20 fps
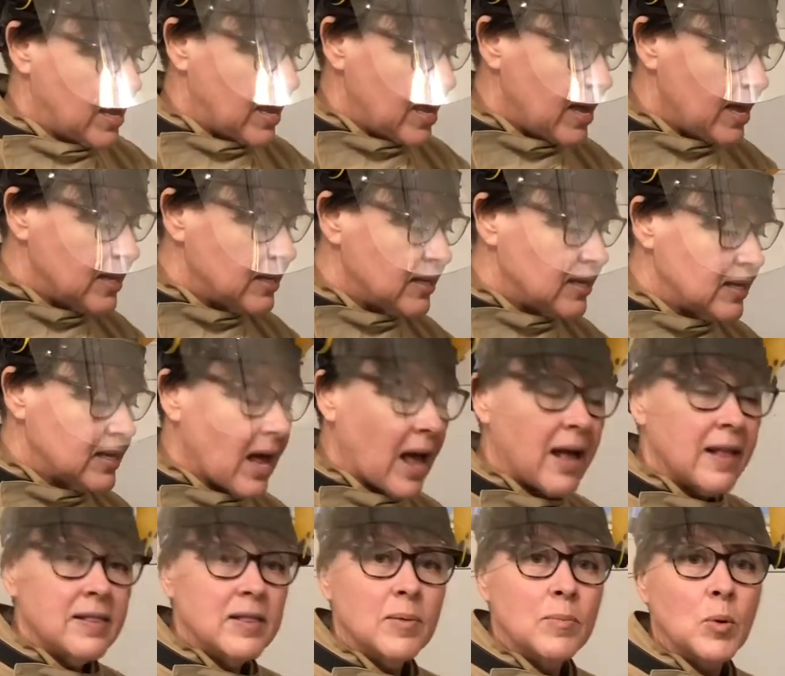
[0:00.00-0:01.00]

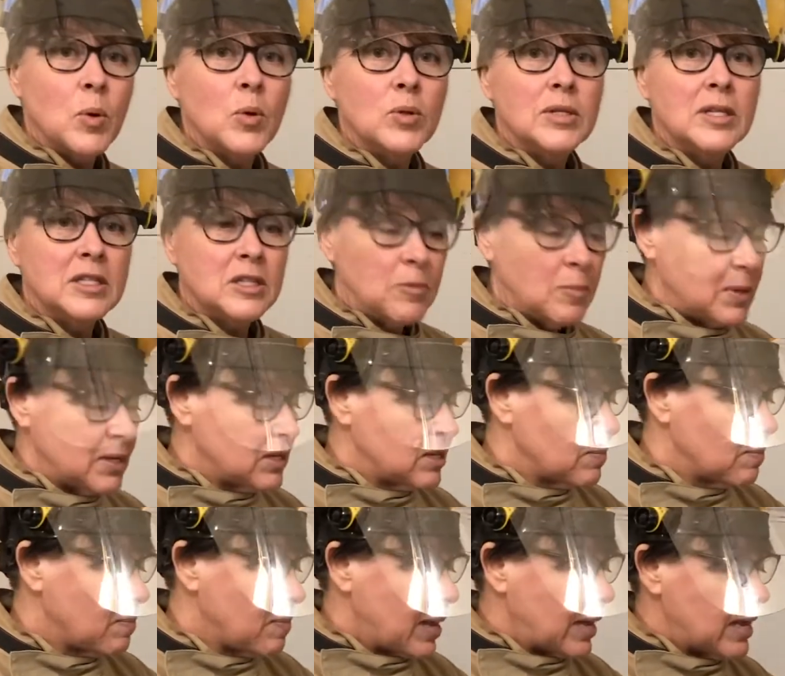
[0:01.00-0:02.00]
inside the bowl a little bit,
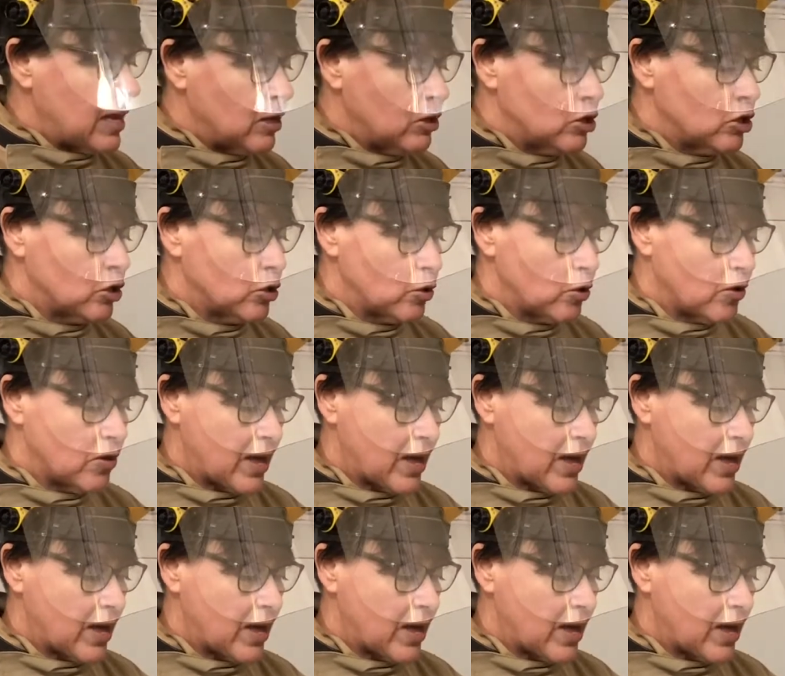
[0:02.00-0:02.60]
making sure